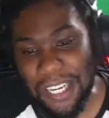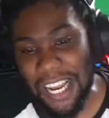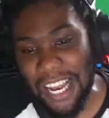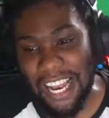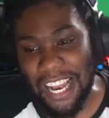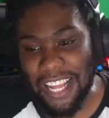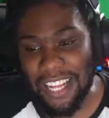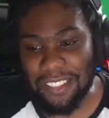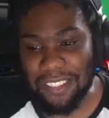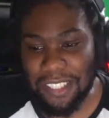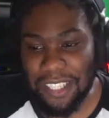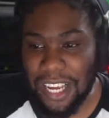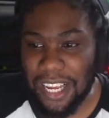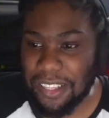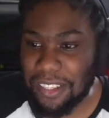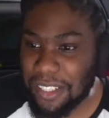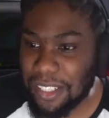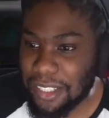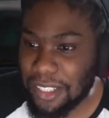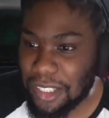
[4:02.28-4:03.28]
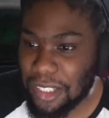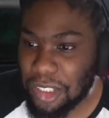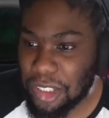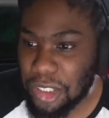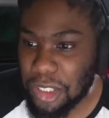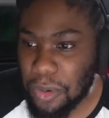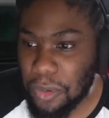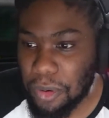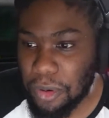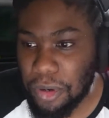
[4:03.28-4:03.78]
let's get the
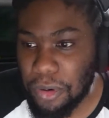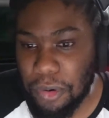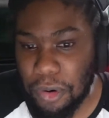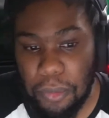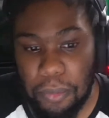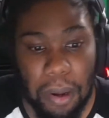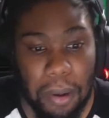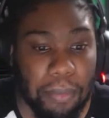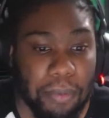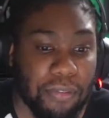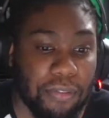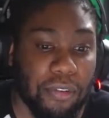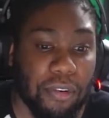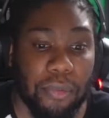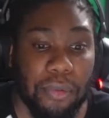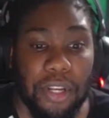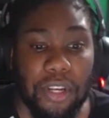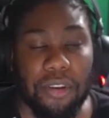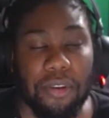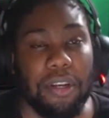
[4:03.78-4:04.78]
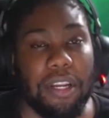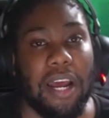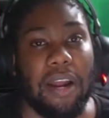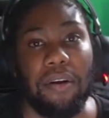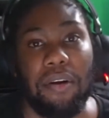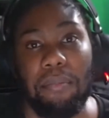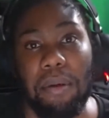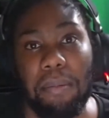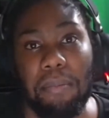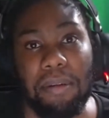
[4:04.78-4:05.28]
show on the road. But before we do that,
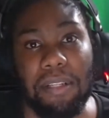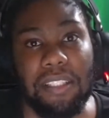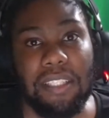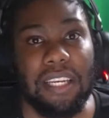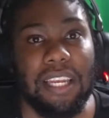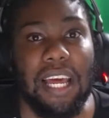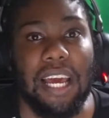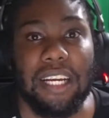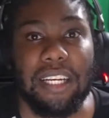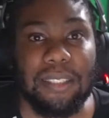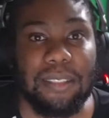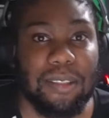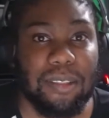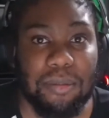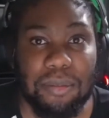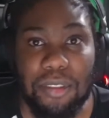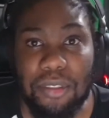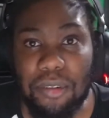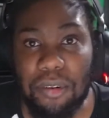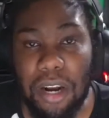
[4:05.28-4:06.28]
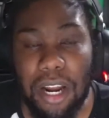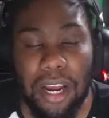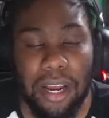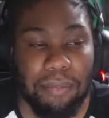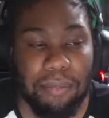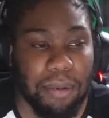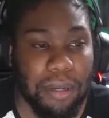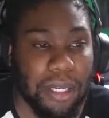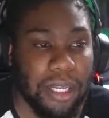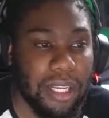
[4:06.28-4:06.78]
remember to like and
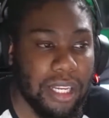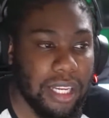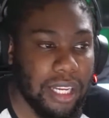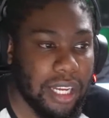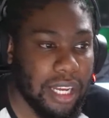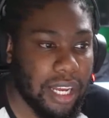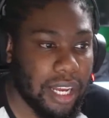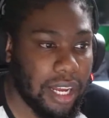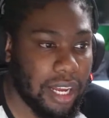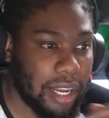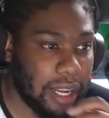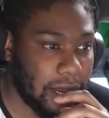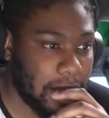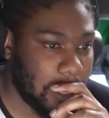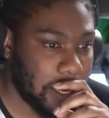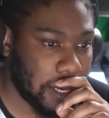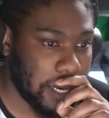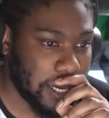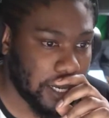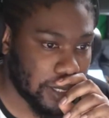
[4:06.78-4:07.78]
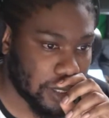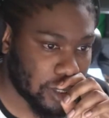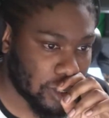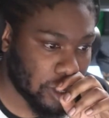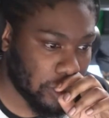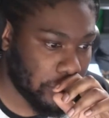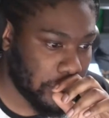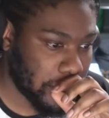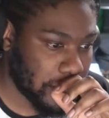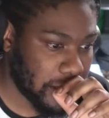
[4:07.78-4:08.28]
subscribe. Links
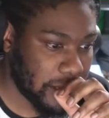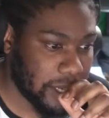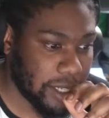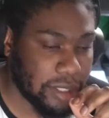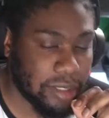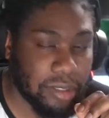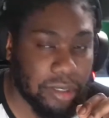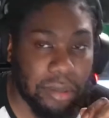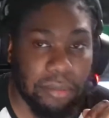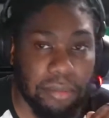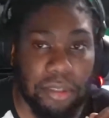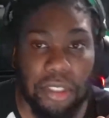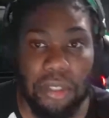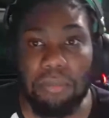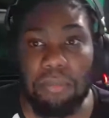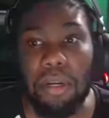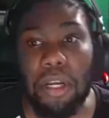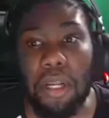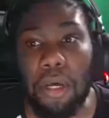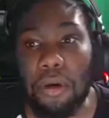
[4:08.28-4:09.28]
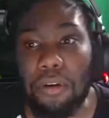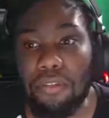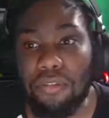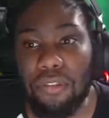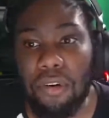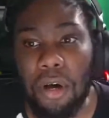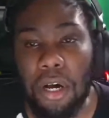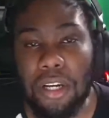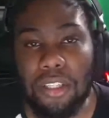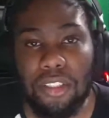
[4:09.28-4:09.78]
are in the description below
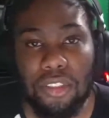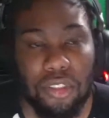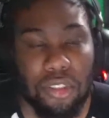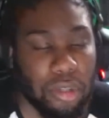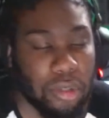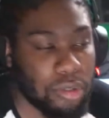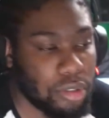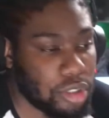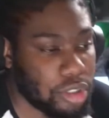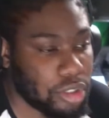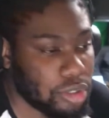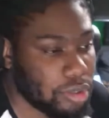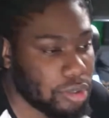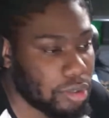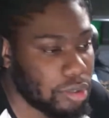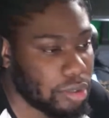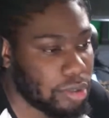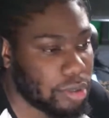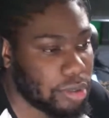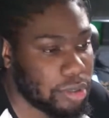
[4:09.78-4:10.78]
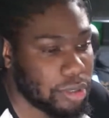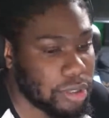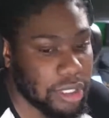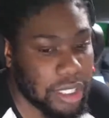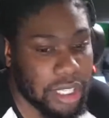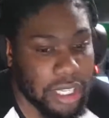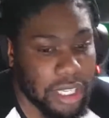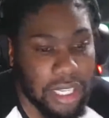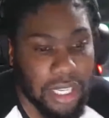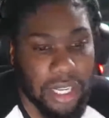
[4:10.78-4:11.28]
for our socials.
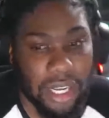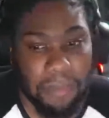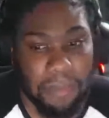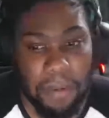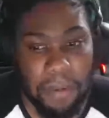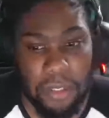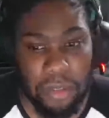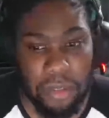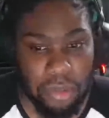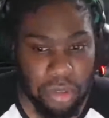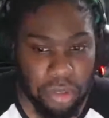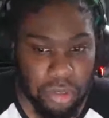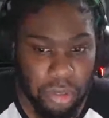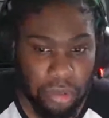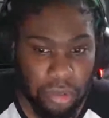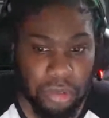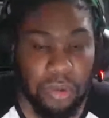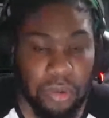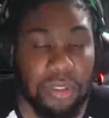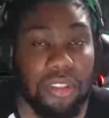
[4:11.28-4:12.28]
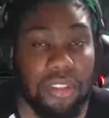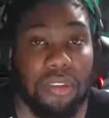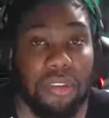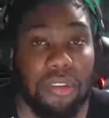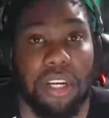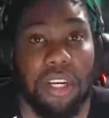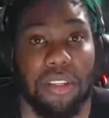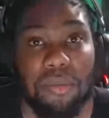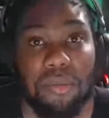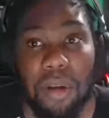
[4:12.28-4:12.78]
Our socials also on screen
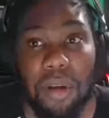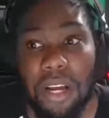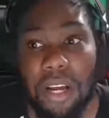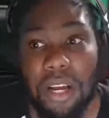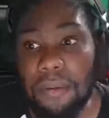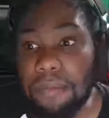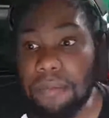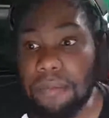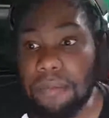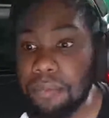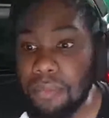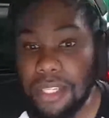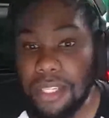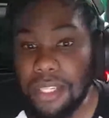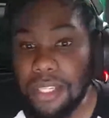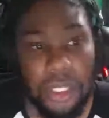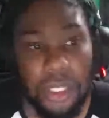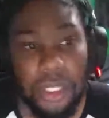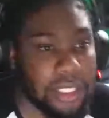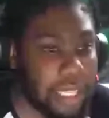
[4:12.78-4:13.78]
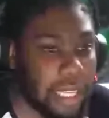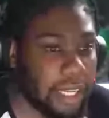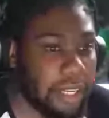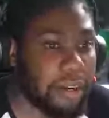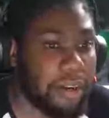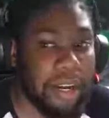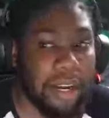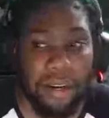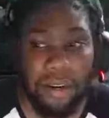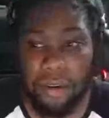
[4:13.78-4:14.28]
as well. Join the
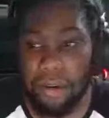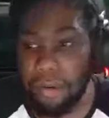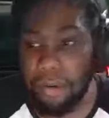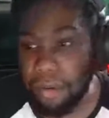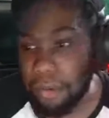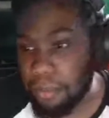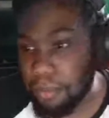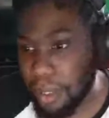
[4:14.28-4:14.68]
Telegram group,